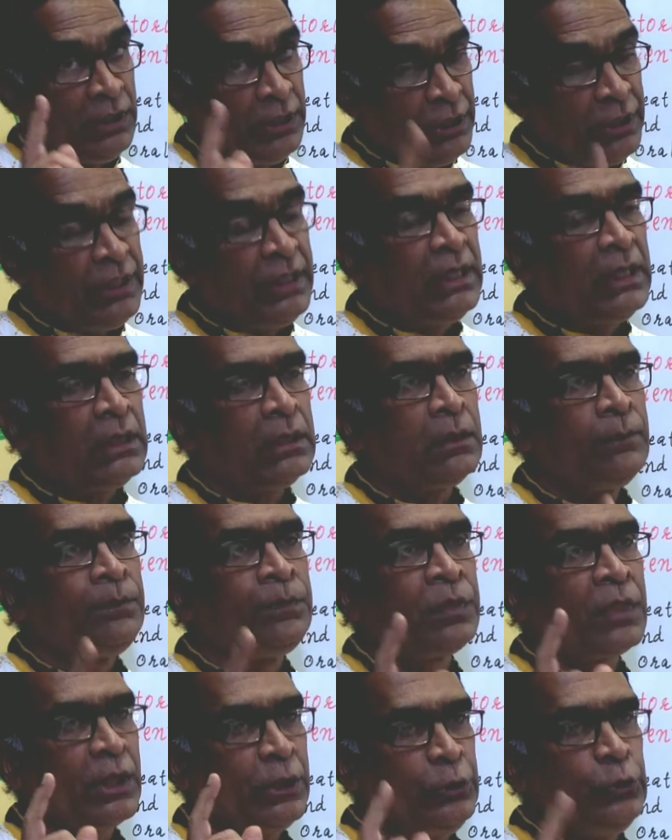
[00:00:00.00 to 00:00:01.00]
Here
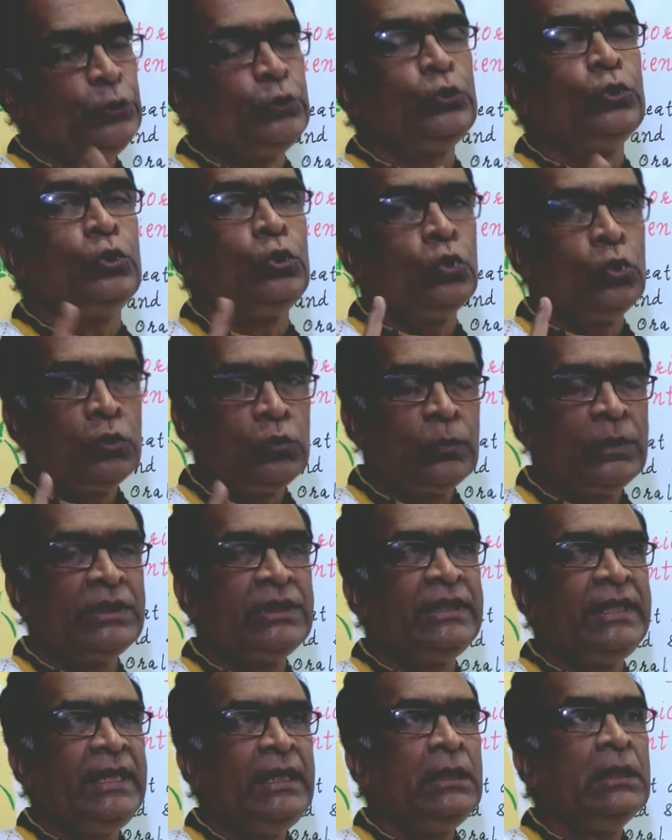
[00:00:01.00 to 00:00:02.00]
you should note
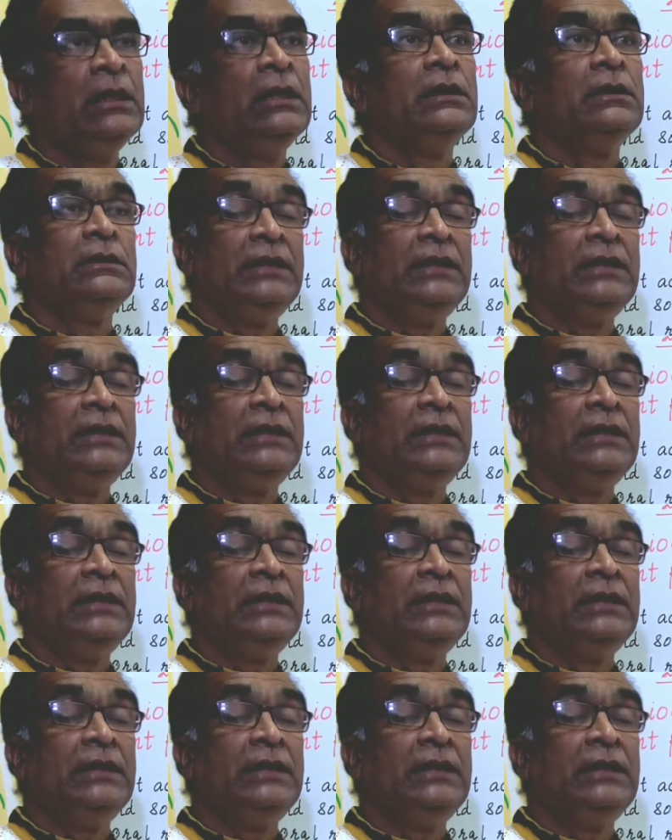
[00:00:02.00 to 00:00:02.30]
one thing,